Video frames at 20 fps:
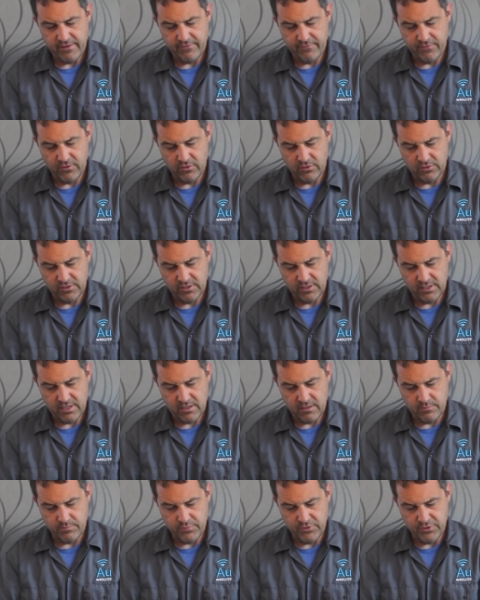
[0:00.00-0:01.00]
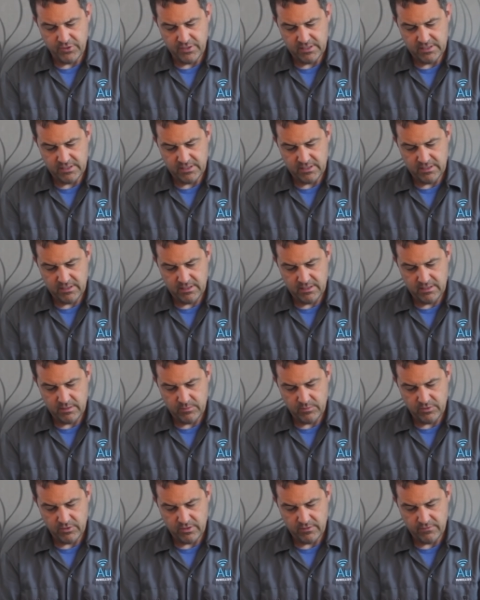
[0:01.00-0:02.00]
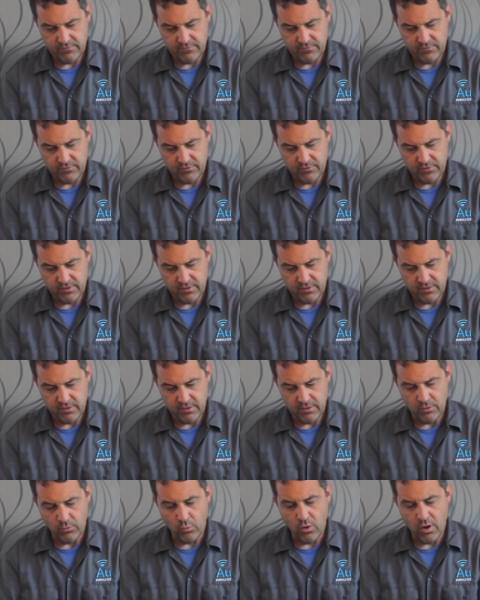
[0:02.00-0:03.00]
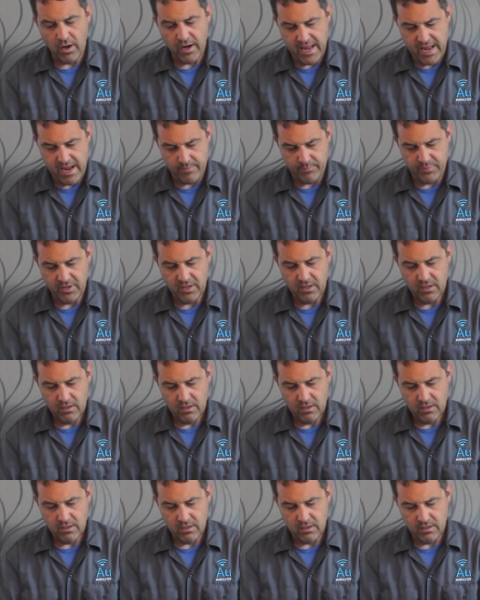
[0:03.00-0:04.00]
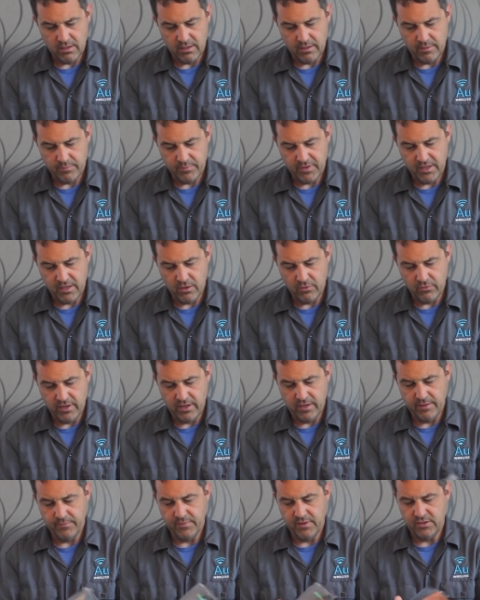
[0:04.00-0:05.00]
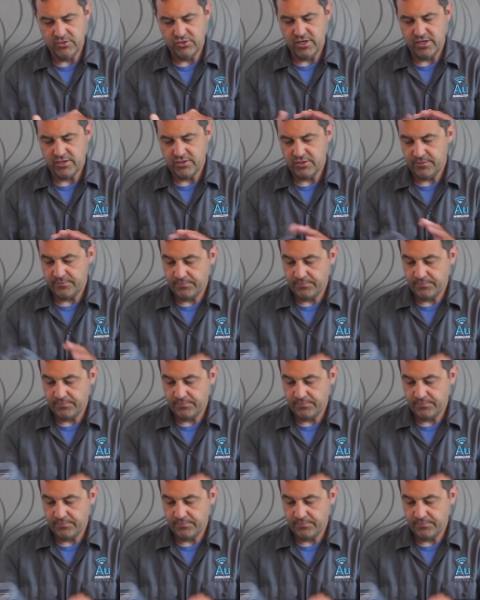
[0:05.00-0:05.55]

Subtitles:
volt output, and I'm looking for a 1 amp PoE injector.